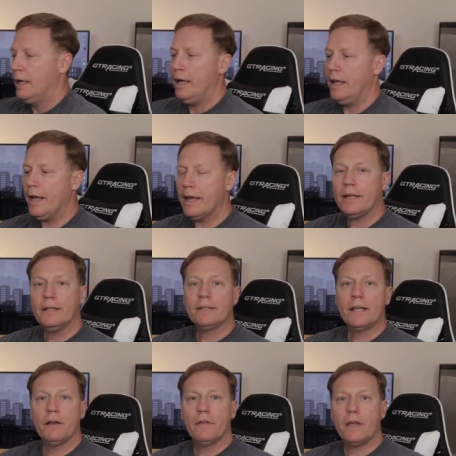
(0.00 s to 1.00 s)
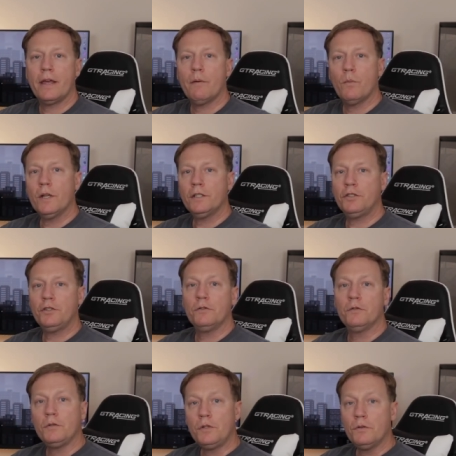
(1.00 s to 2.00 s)
And I can tell that once
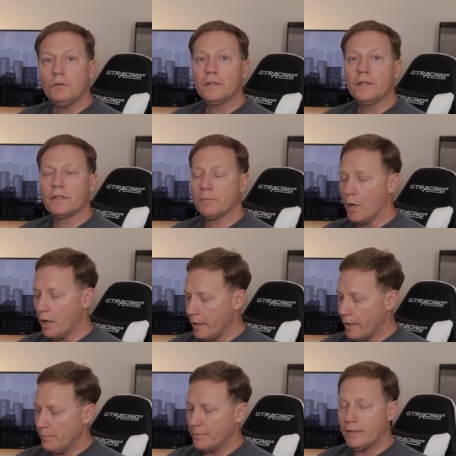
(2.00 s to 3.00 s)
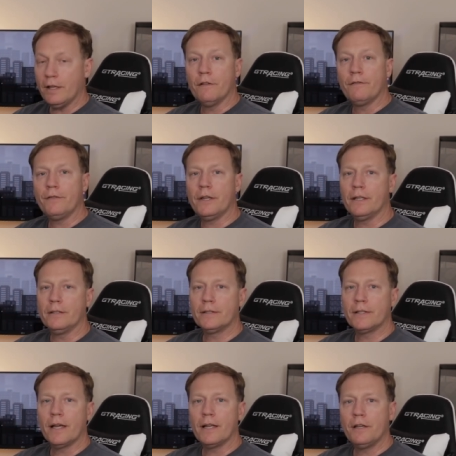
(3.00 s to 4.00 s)
you use the small items, they'll fit
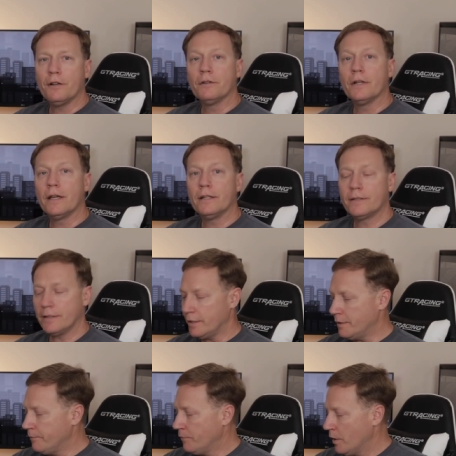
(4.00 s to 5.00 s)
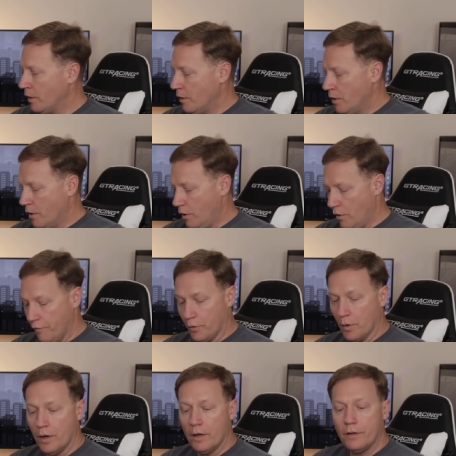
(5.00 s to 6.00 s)
inside here nicely.
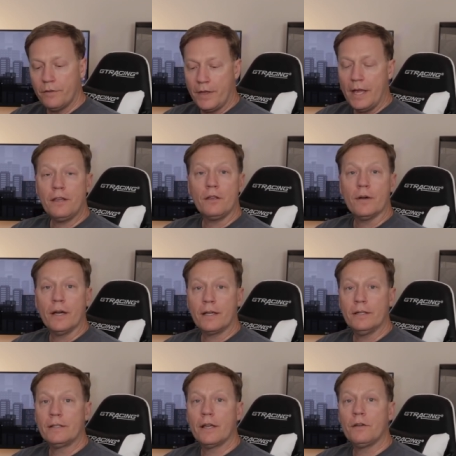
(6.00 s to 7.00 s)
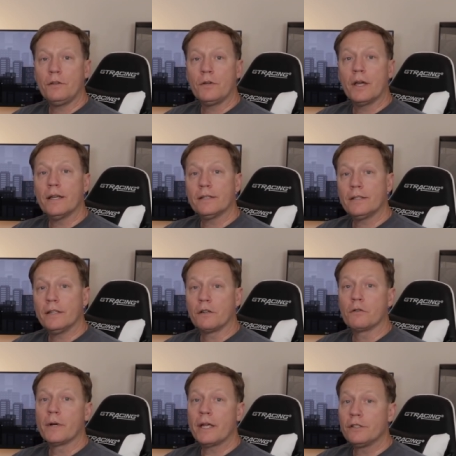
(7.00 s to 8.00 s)
Overall, thank you. I can tell you guys did a
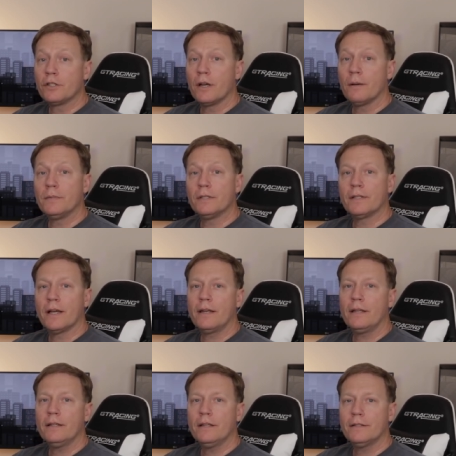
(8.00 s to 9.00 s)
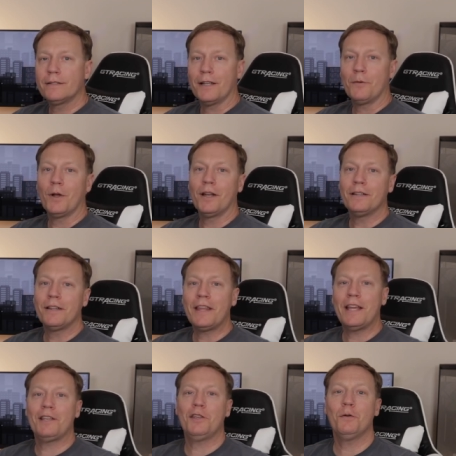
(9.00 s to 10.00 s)
great job designing this, and I wanted to
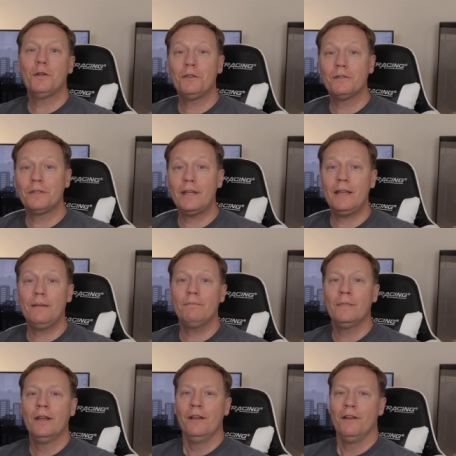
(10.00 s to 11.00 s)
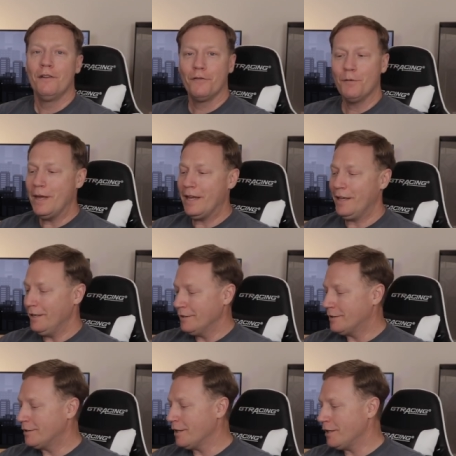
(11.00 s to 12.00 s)
thank you and your team for making
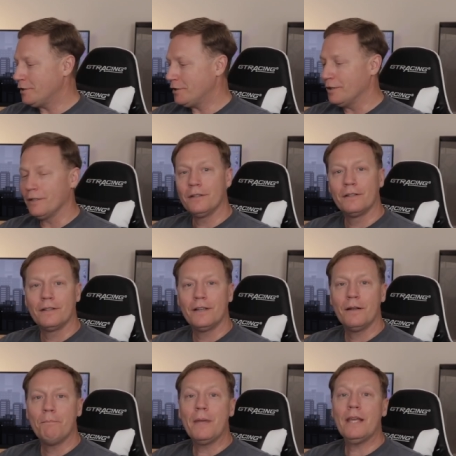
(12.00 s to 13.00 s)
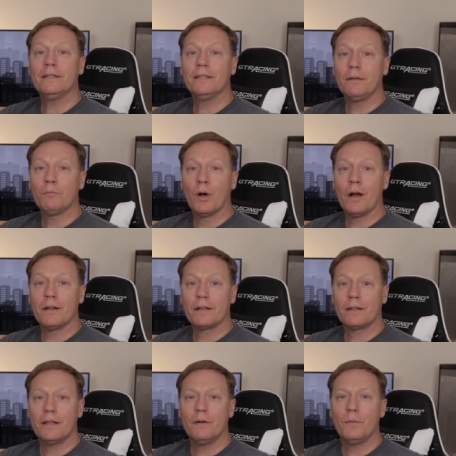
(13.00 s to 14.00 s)
such a, an amazing
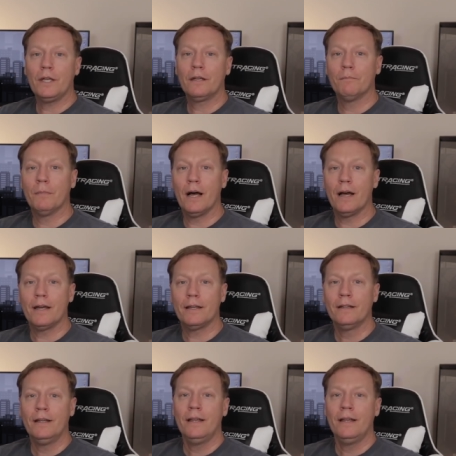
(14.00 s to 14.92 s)
product that we could buy